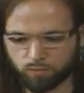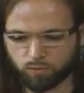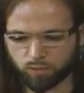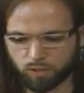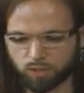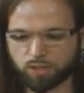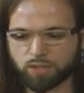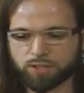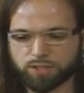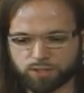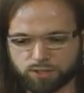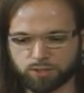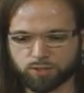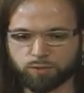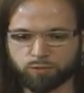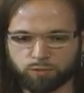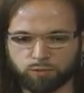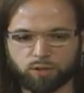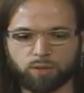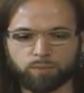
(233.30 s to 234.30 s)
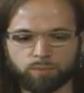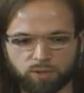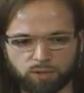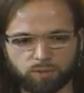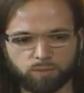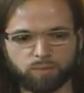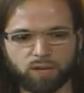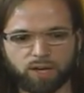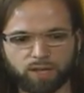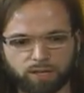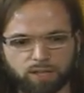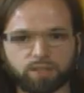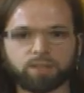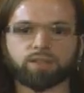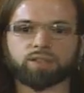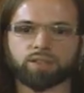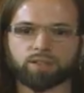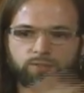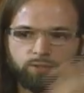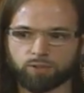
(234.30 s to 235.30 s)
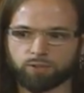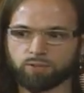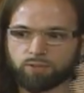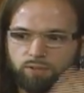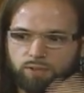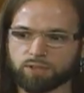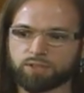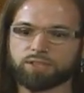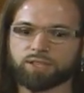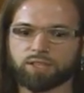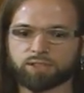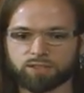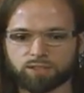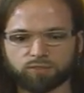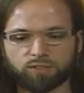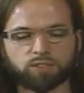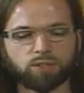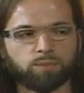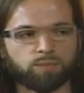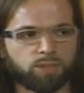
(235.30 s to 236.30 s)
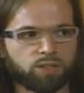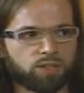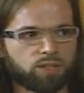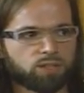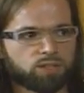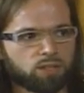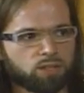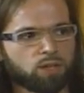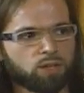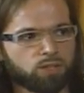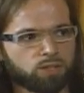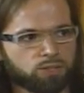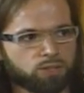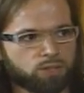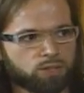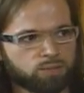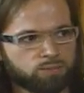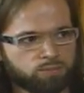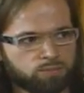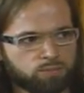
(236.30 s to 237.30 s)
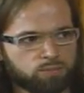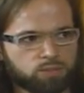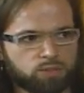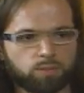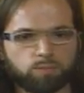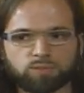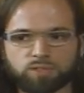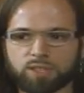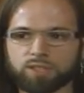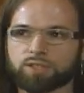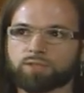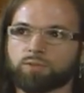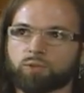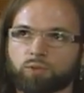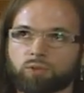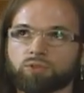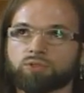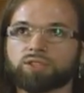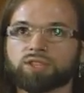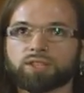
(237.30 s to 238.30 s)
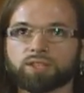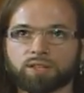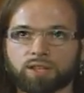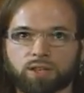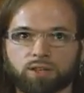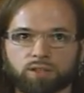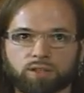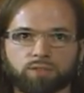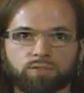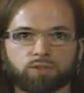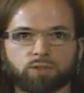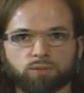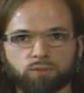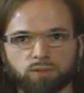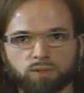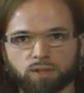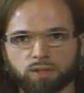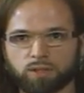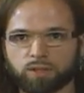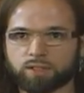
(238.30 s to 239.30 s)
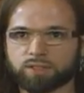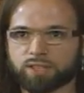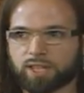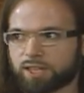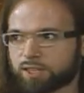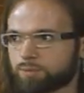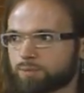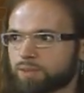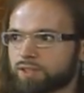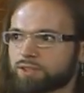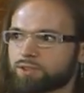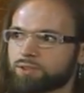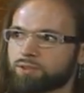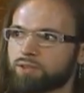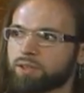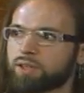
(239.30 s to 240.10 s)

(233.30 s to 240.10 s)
release you from your body and give you a sense of something that's larger, some sense of a routine that'll give you an attachment to